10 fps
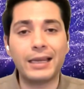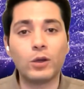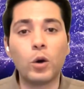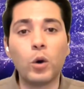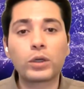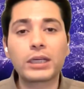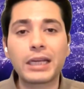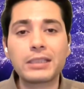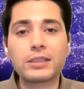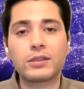and
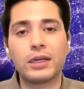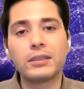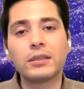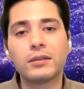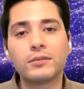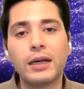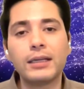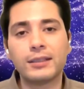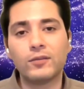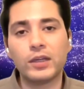orchestrate
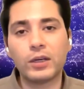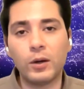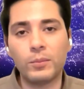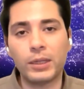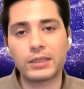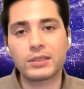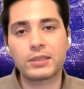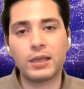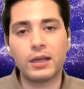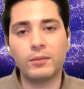relatively
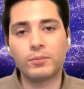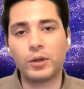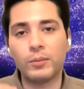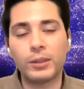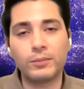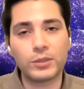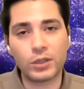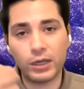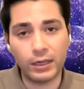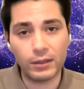complex problem
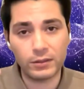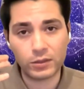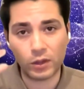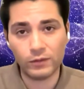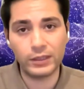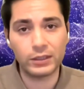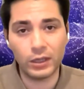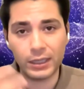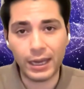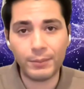
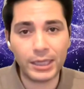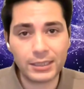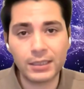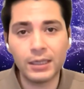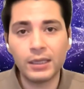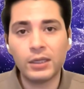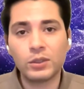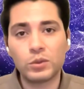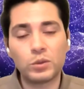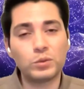solving dynamics
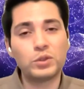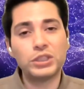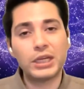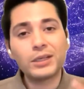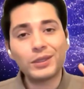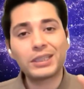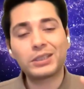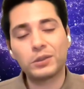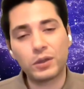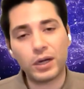to
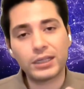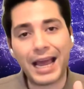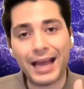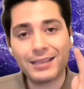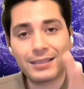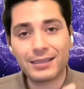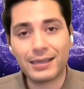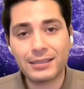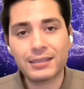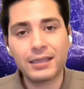generate the right
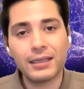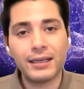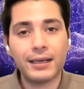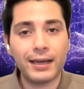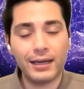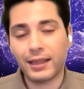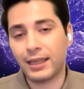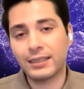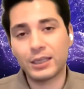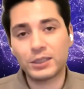answers. And
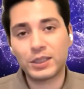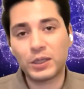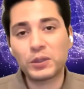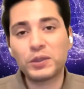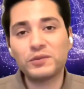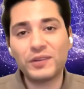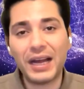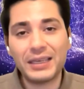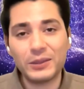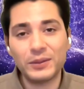I think there's a lot of
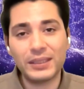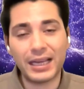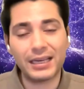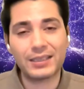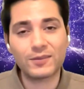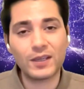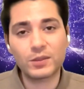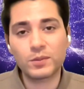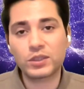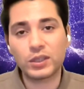value in that as
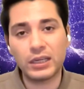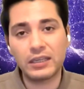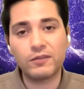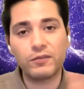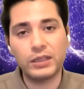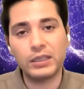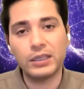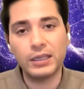well, especially if